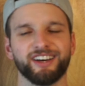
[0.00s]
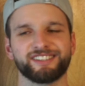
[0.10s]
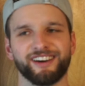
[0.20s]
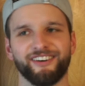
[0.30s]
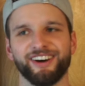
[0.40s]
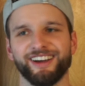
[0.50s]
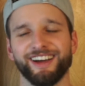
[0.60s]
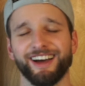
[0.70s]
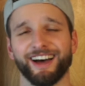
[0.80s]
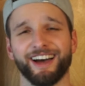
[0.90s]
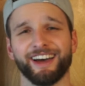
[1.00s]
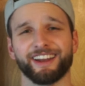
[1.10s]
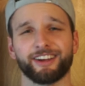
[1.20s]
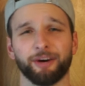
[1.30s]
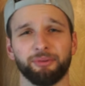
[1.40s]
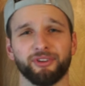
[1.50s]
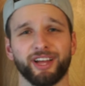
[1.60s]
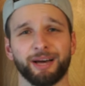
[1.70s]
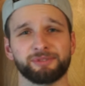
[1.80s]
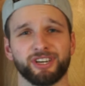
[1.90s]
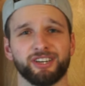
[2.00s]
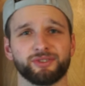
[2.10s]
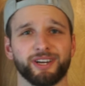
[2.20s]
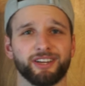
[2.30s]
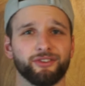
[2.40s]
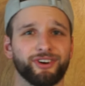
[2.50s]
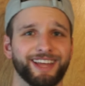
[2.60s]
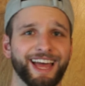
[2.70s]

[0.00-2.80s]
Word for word: So I had a couple laps on so I didn't look